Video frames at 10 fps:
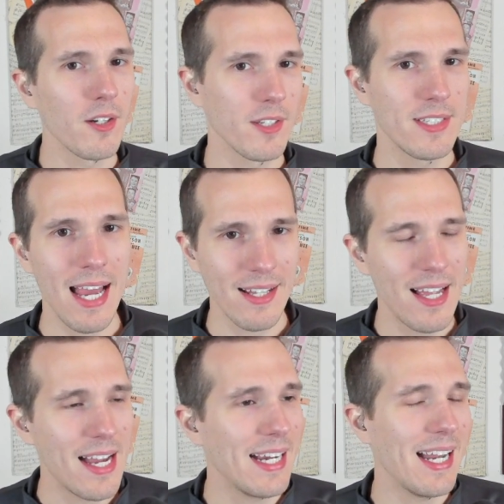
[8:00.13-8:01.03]
a little
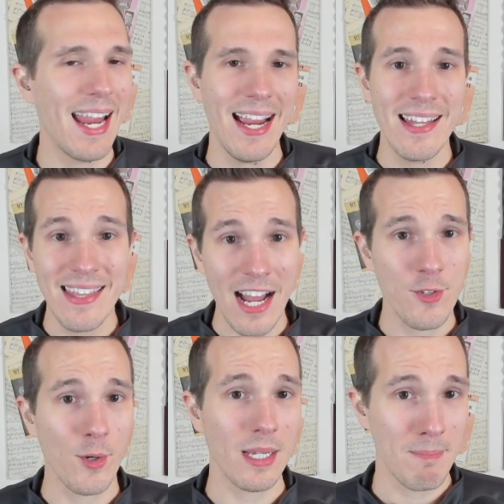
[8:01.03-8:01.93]
deadline, and
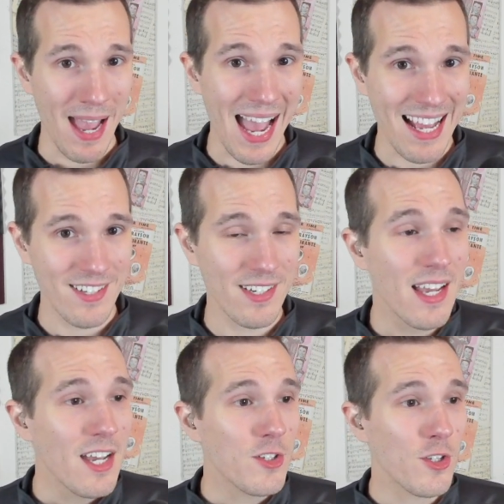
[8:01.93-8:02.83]
that's already passed.
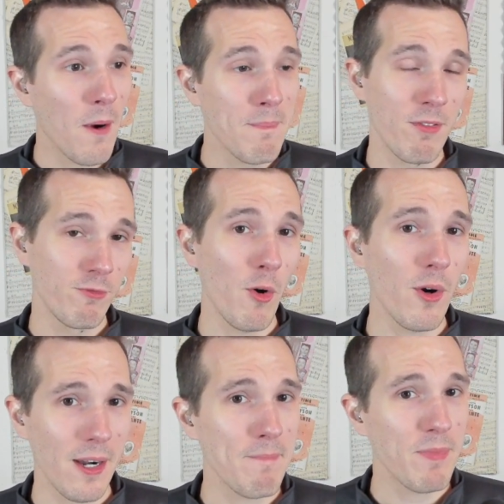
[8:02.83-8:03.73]
So
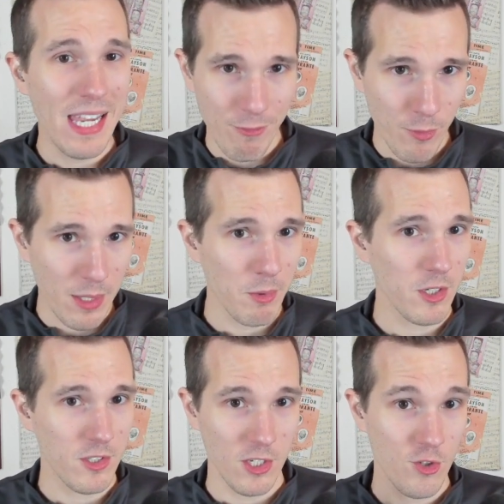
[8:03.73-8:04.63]
before, if we
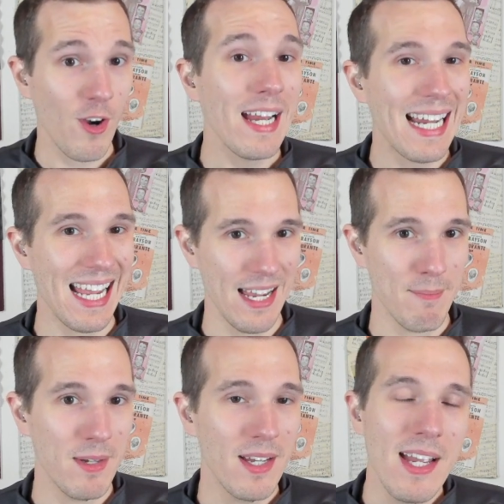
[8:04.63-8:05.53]
were to trade
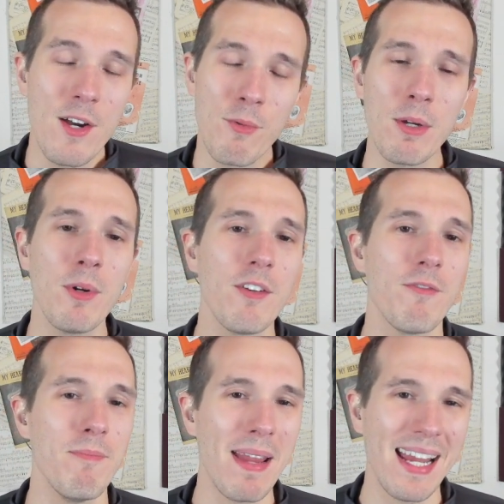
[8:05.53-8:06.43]
him, we would
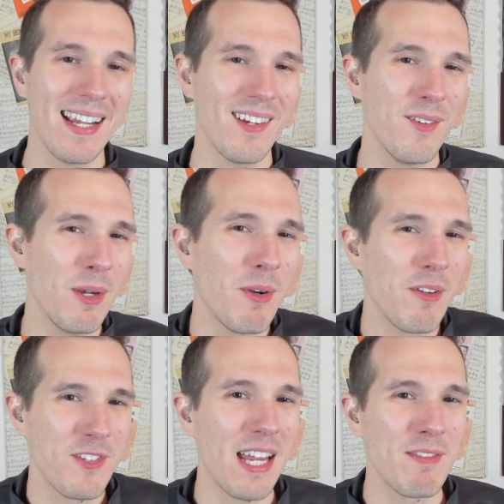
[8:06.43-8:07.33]

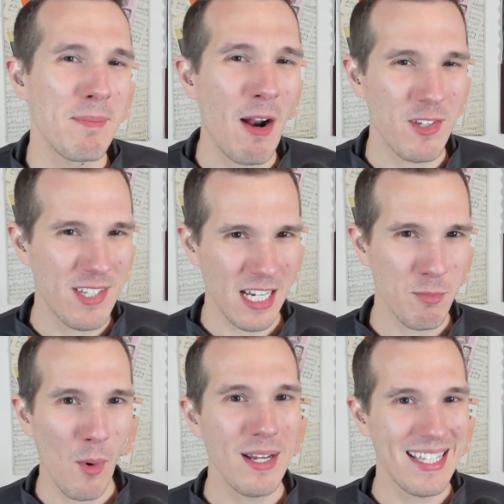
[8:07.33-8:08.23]
have saved about
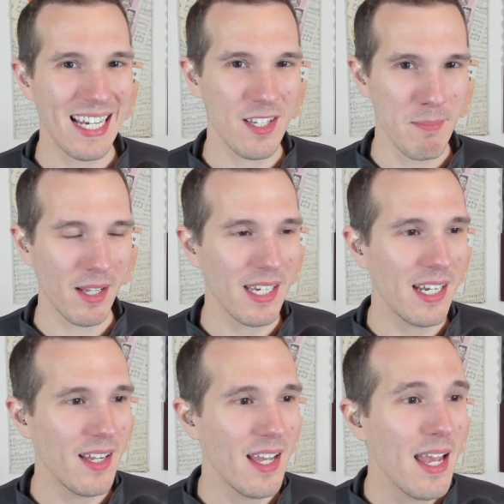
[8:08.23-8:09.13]
6.6
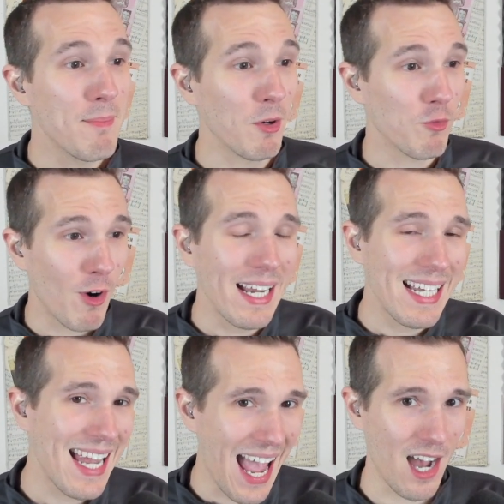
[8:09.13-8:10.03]
million, but
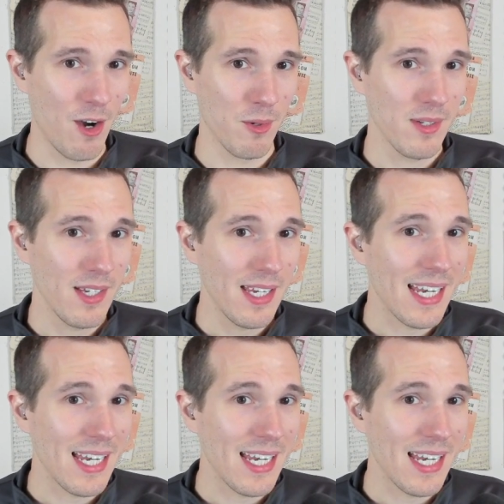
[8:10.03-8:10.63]
right now